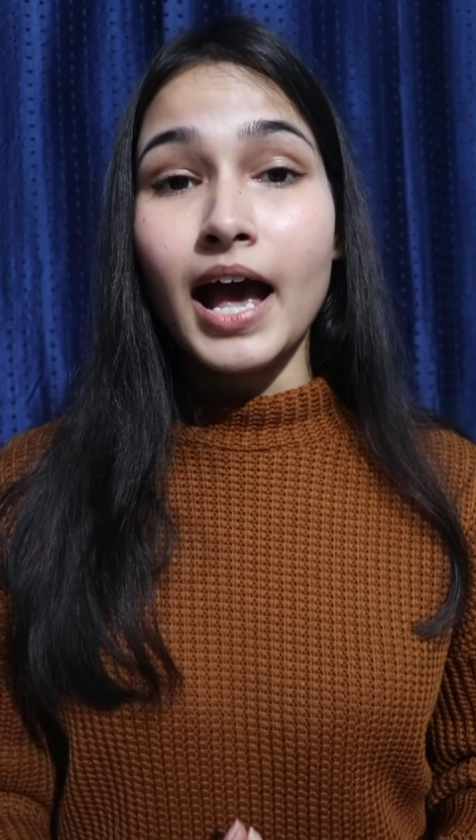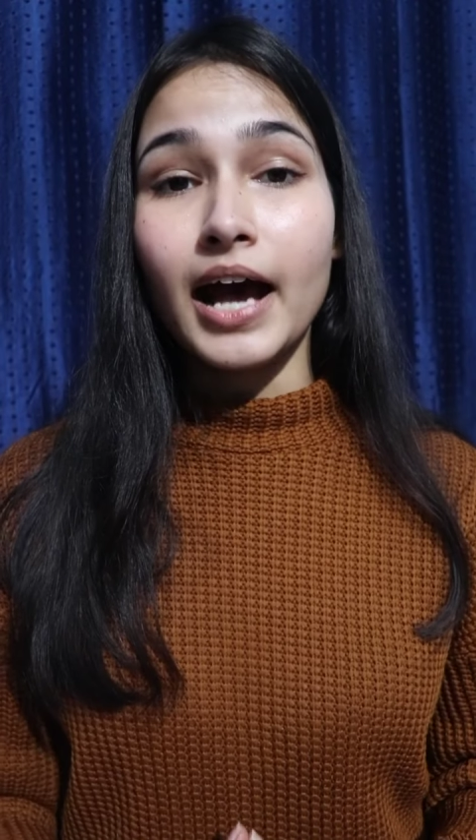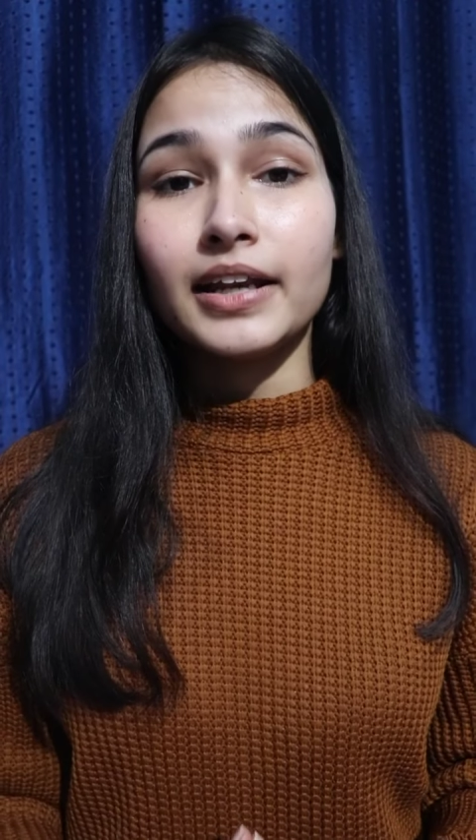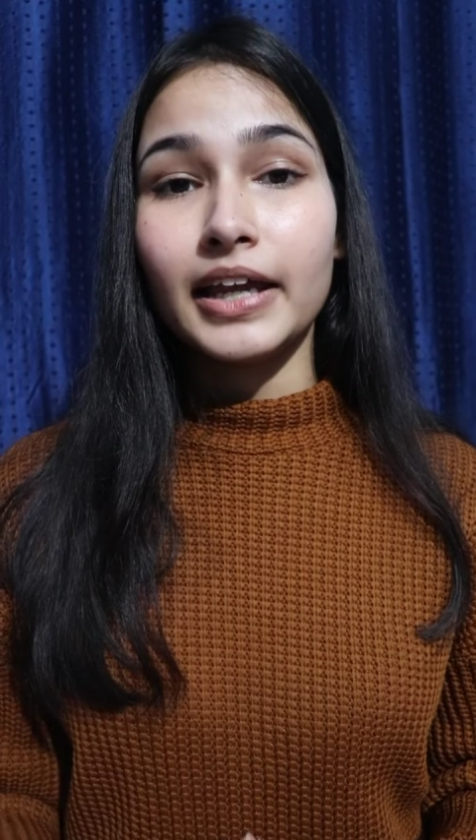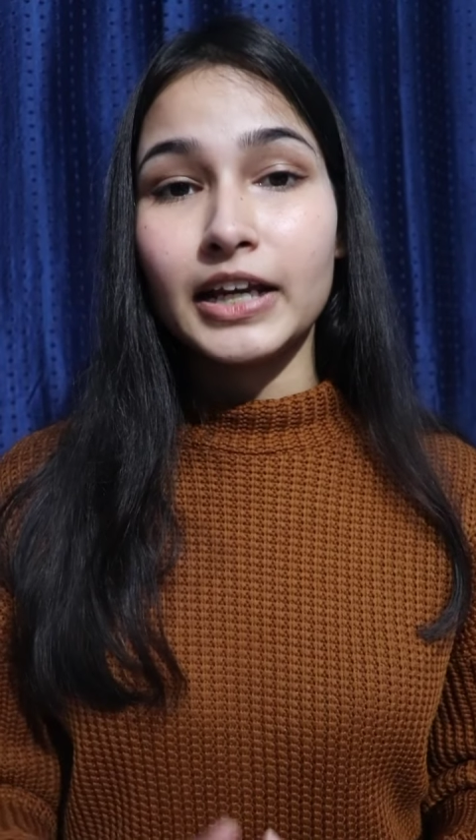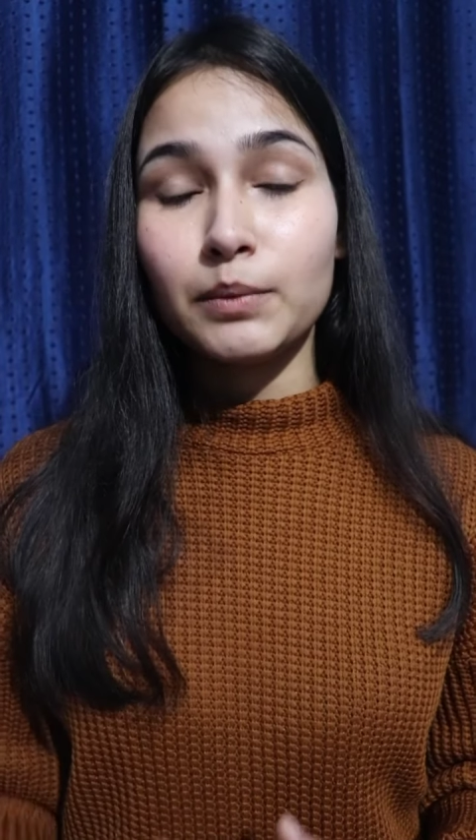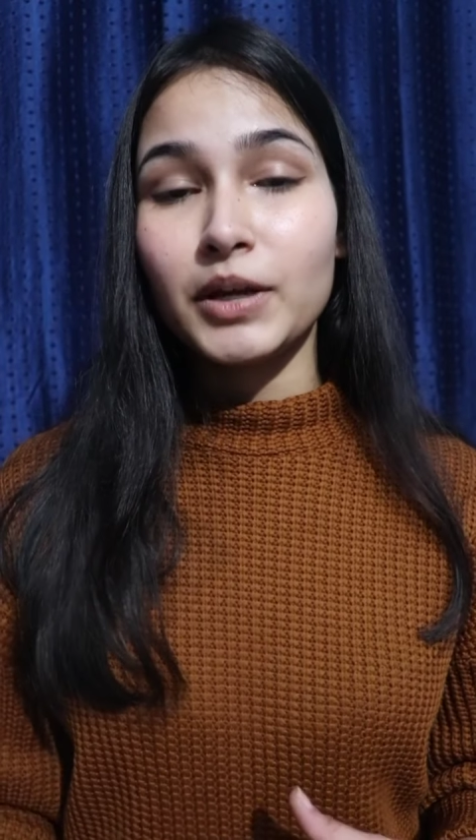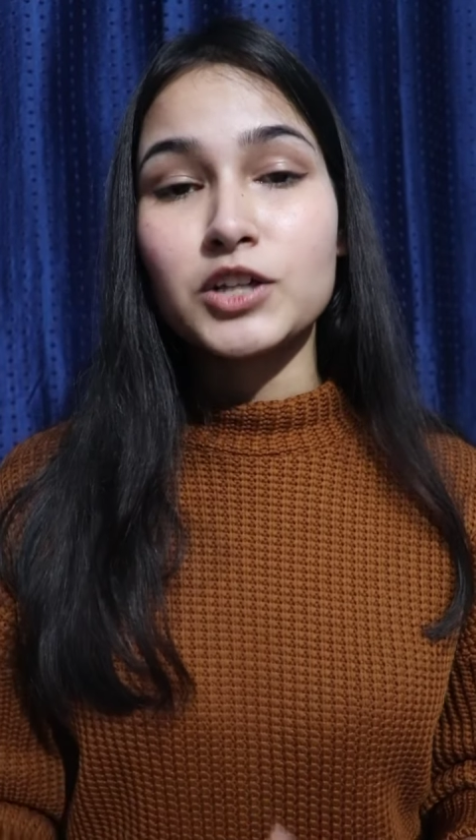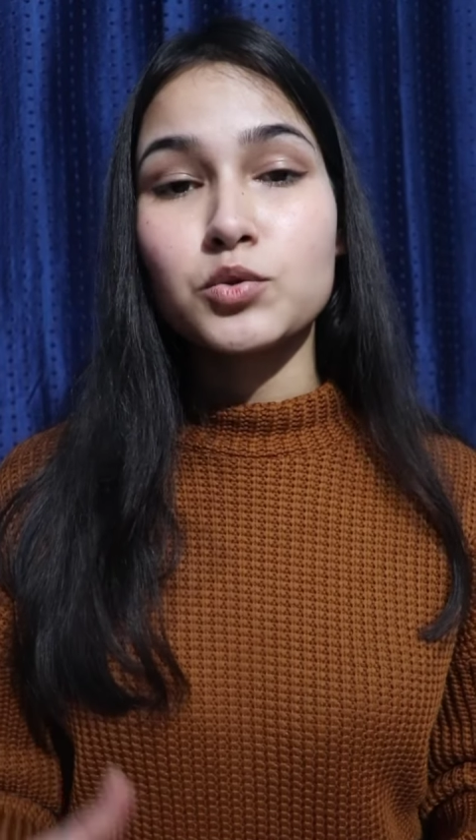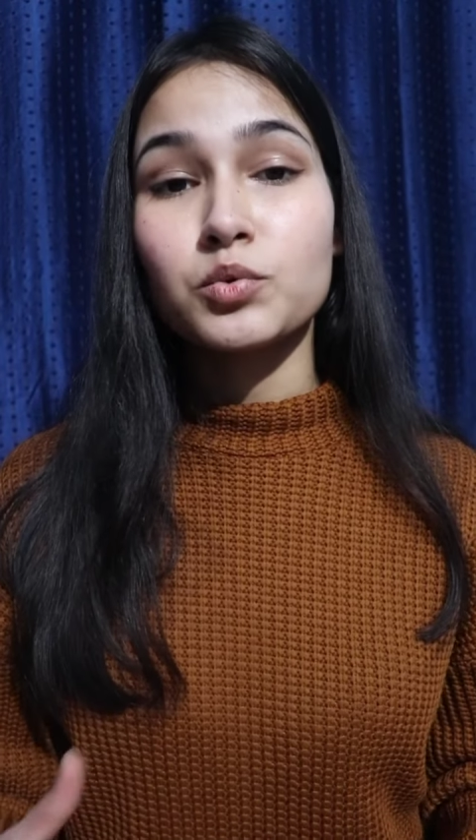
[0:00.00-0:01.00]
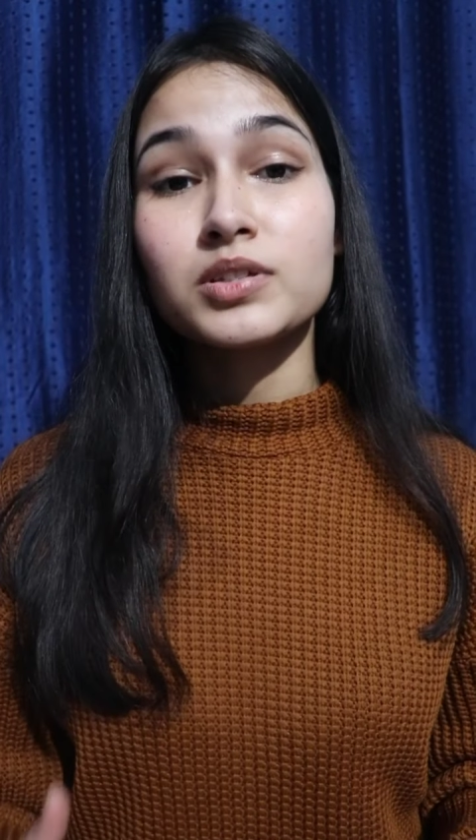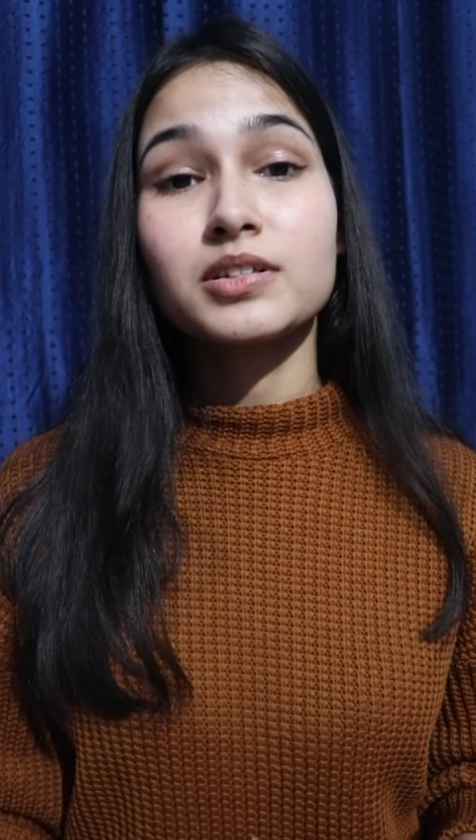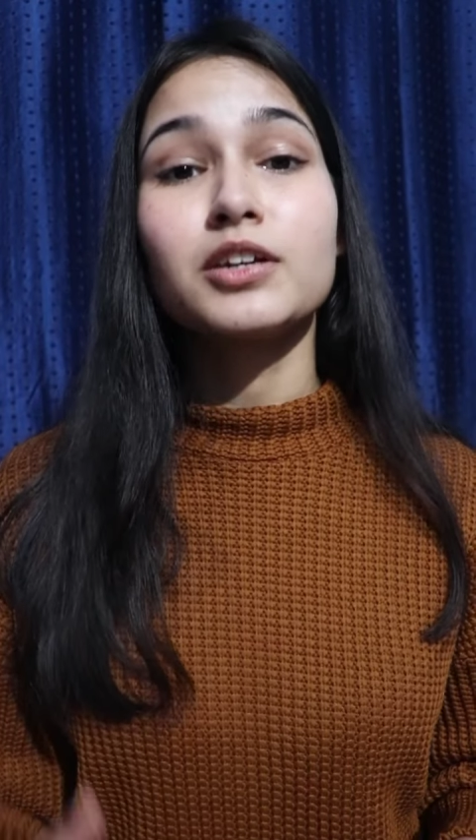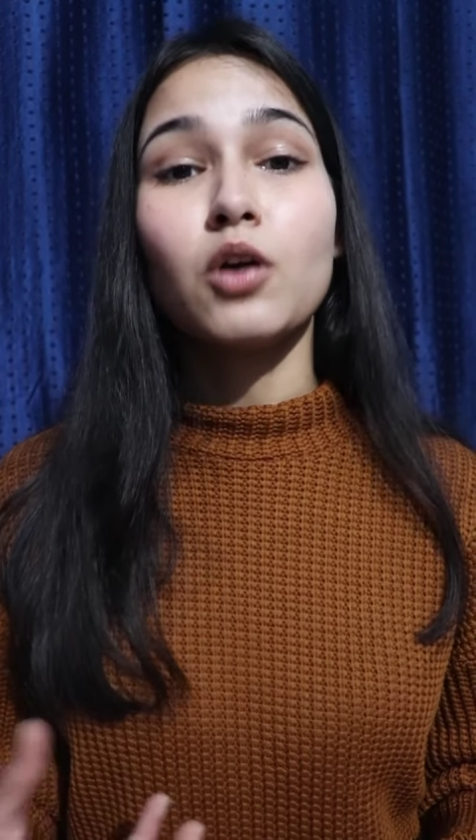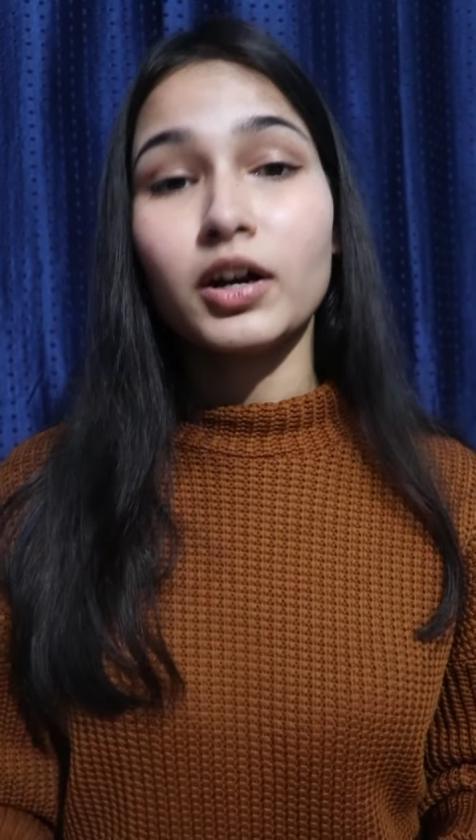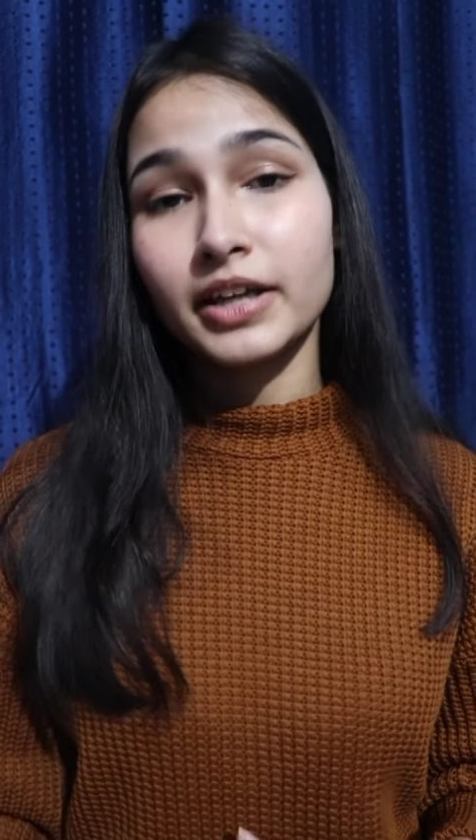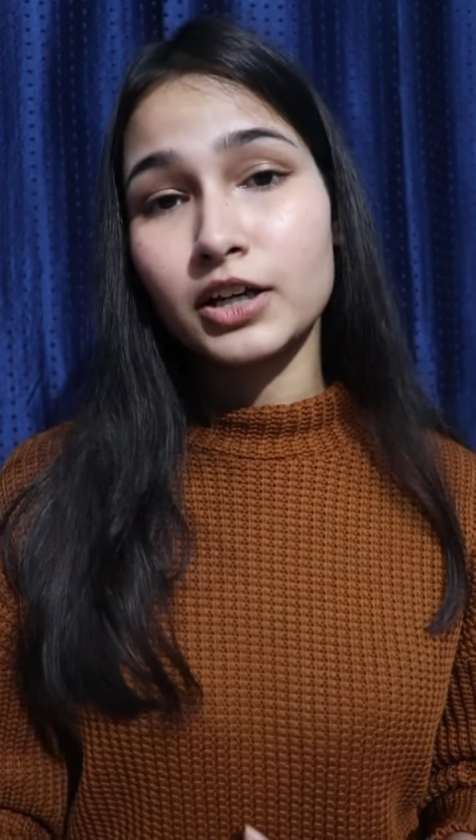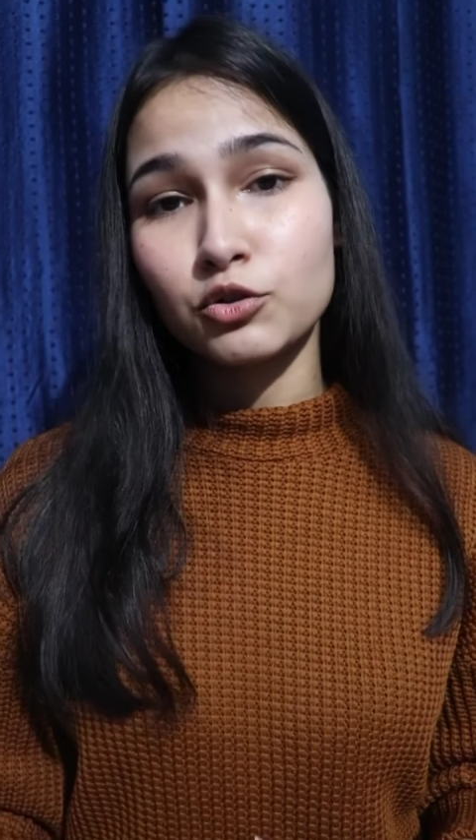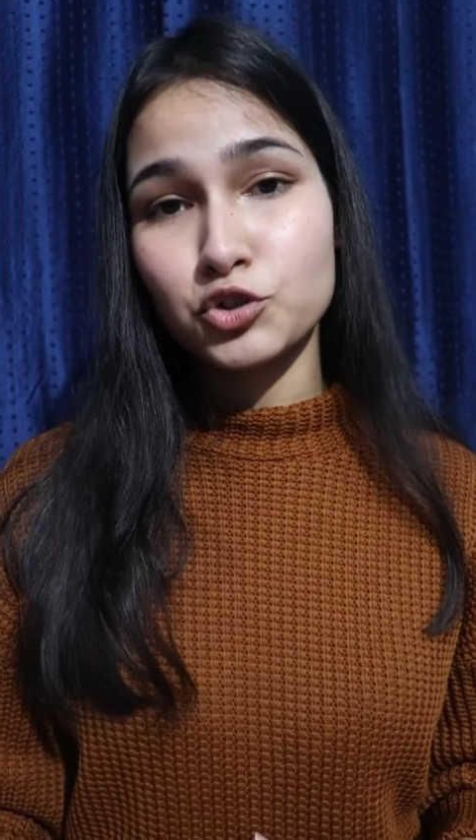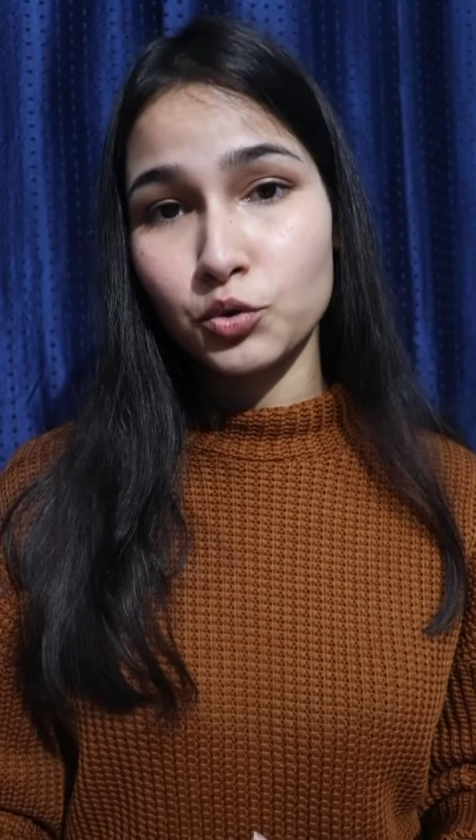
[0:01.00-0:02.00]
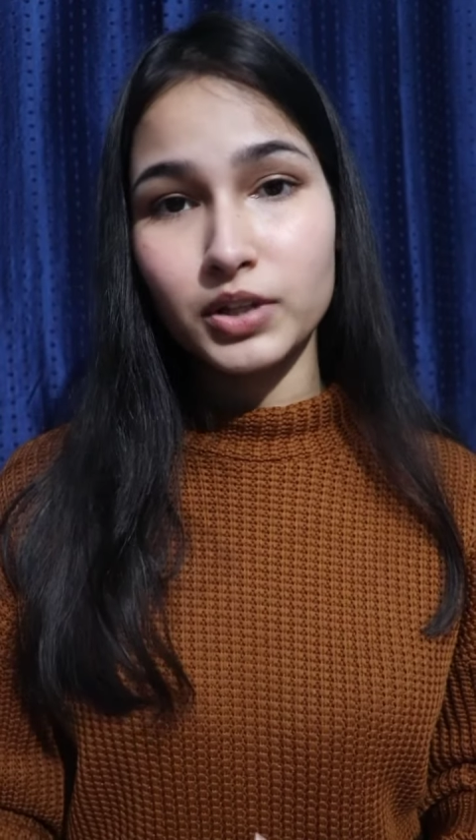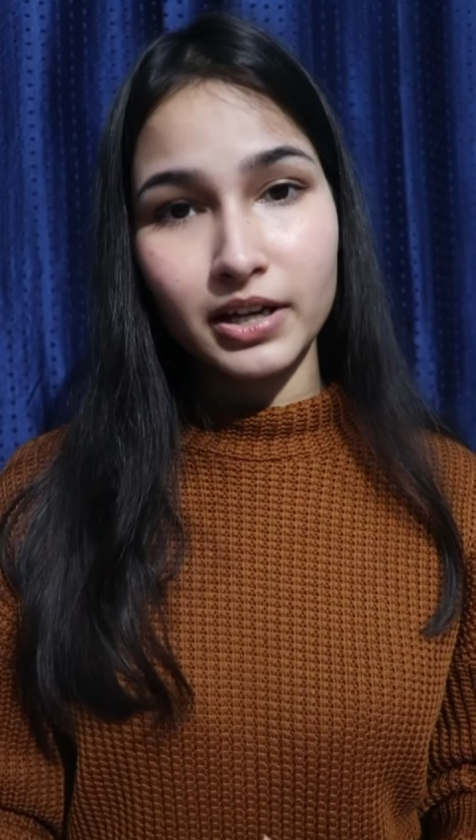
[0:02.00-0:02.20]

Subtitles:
and ADPR students did not get to show